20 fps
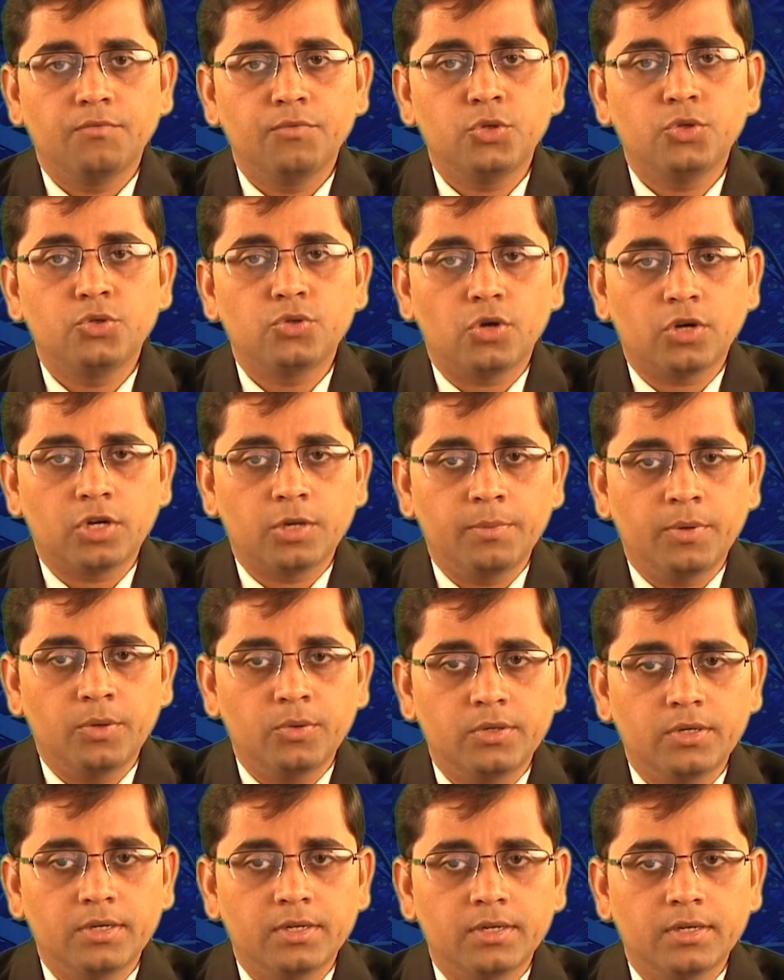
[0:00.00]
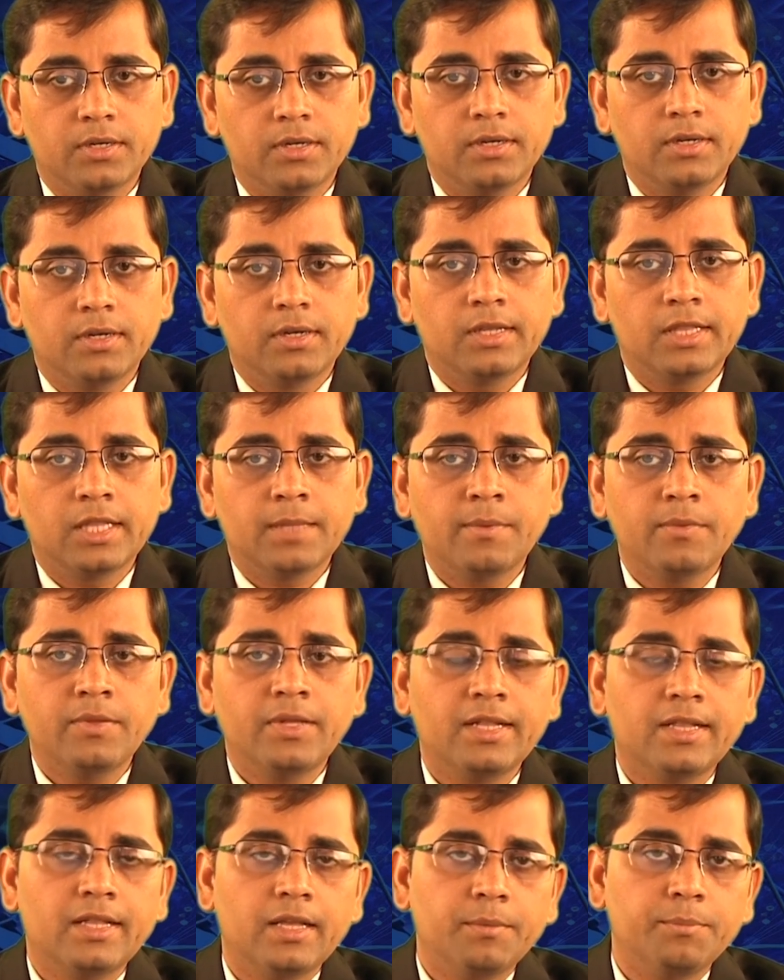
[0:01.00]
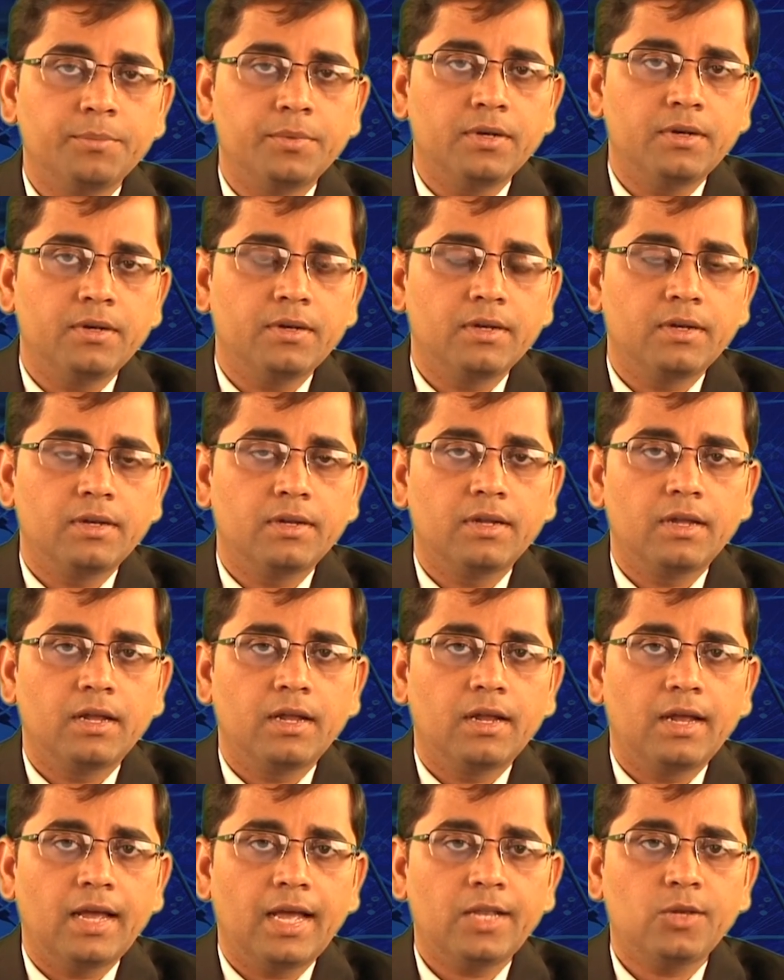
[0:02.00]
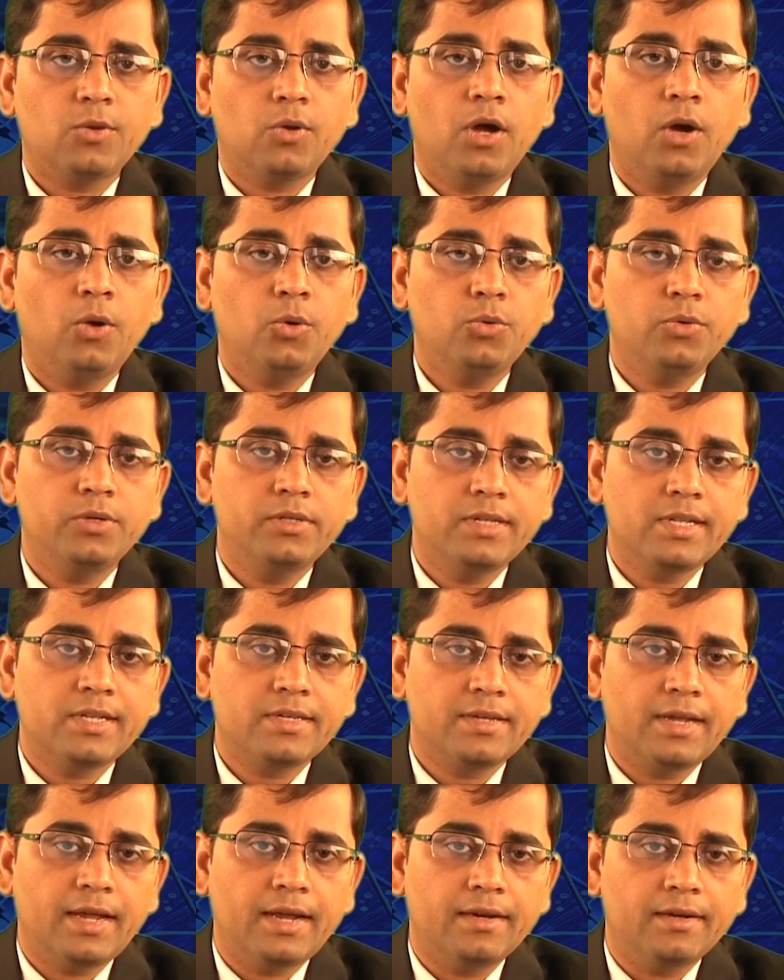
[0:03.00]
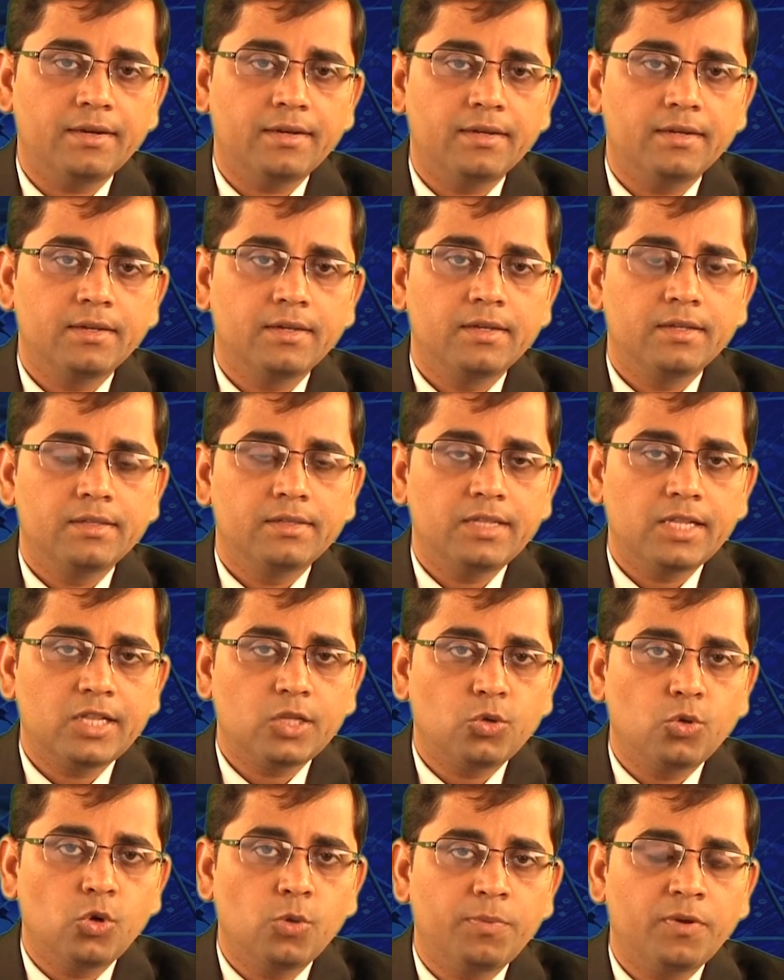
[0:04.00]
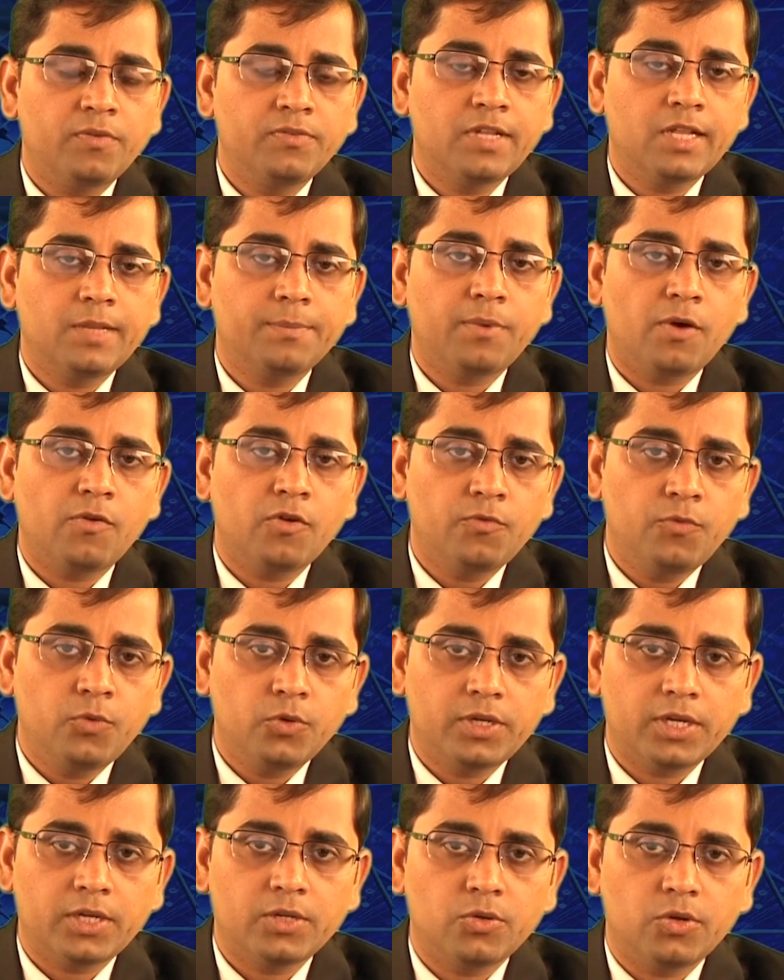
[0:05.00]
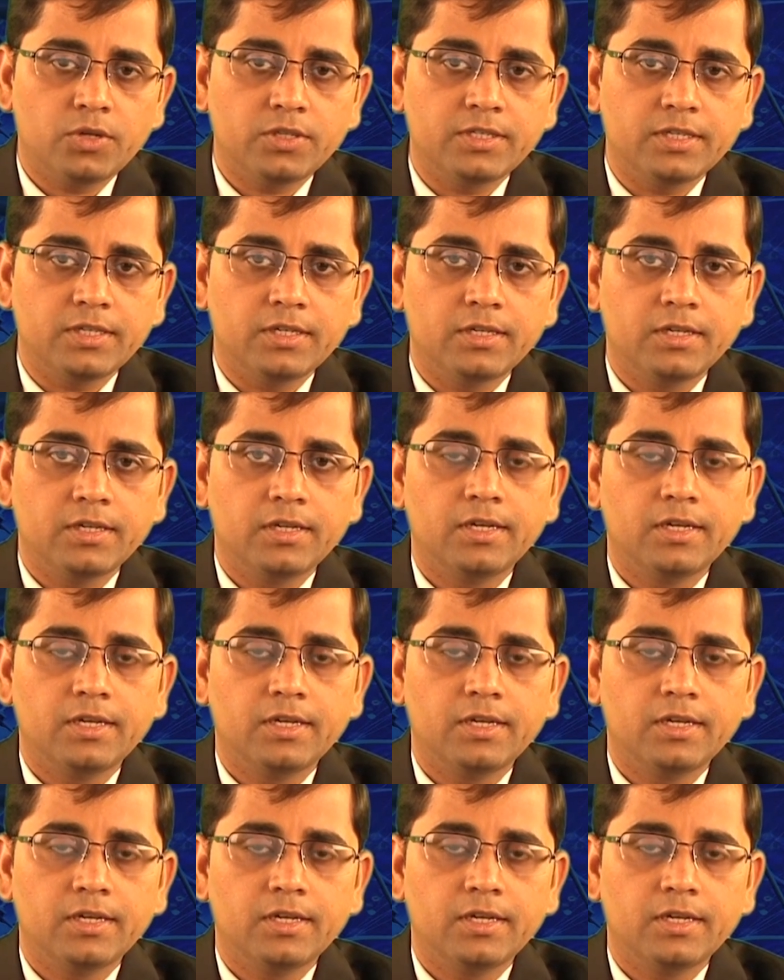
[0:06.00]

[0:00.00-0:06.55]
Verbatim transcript: we will talk about some of the example as to how to understand the scope of this powerful technology,